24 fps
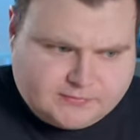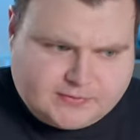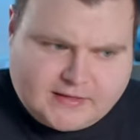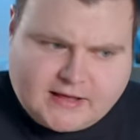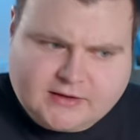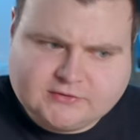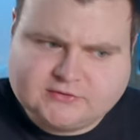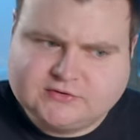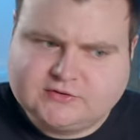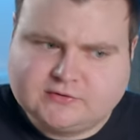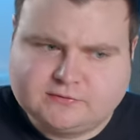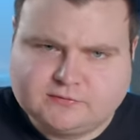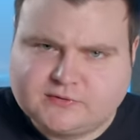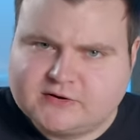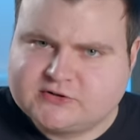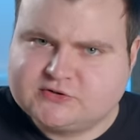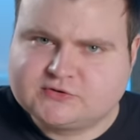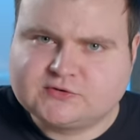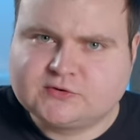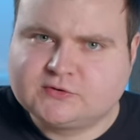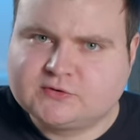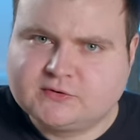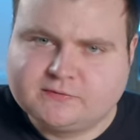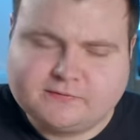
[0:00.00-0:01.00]
of thousands of
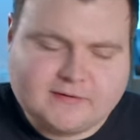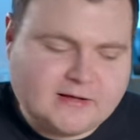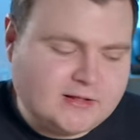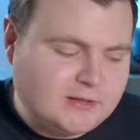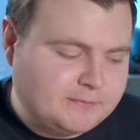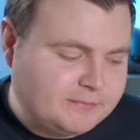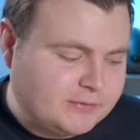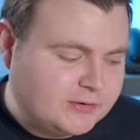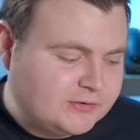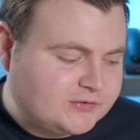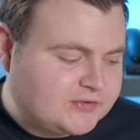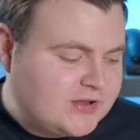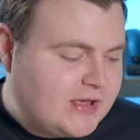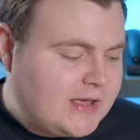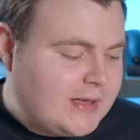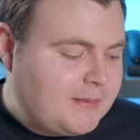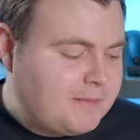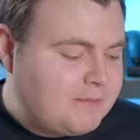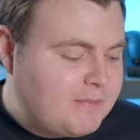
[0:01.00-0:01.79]
registered developers,